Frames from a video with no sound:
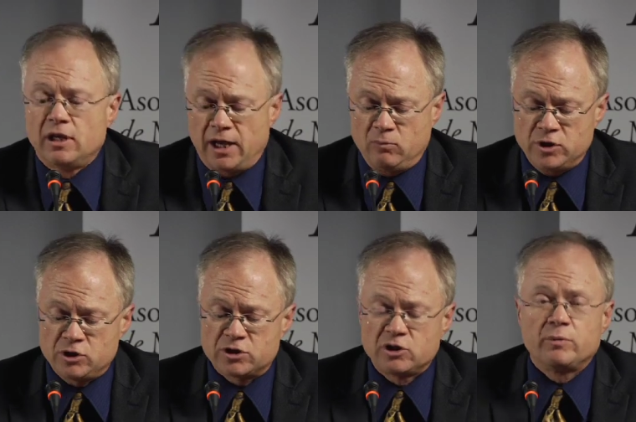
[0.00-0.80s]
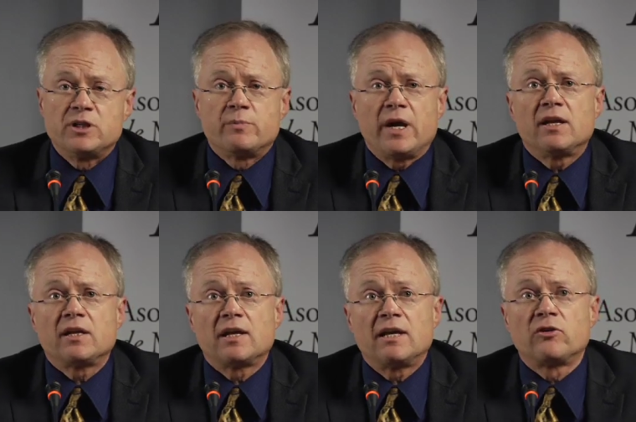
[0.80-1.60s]
and we should still be
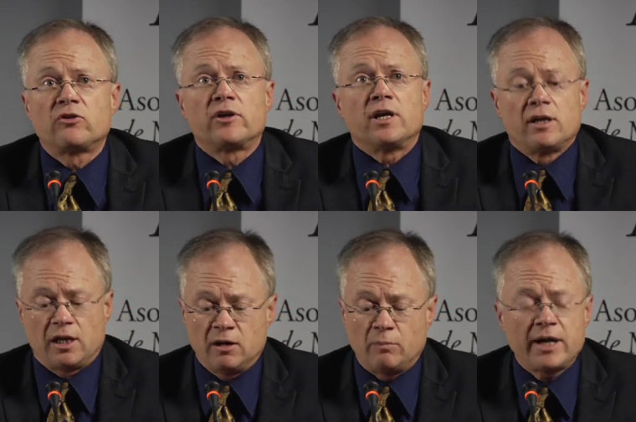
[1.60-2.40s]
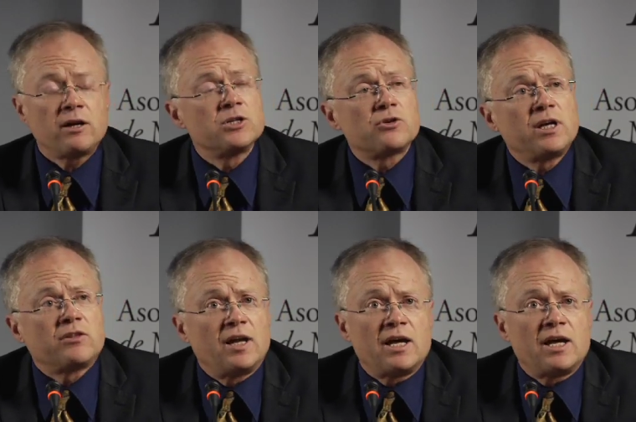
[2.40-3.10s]
debating it endlessly. And in my country, at the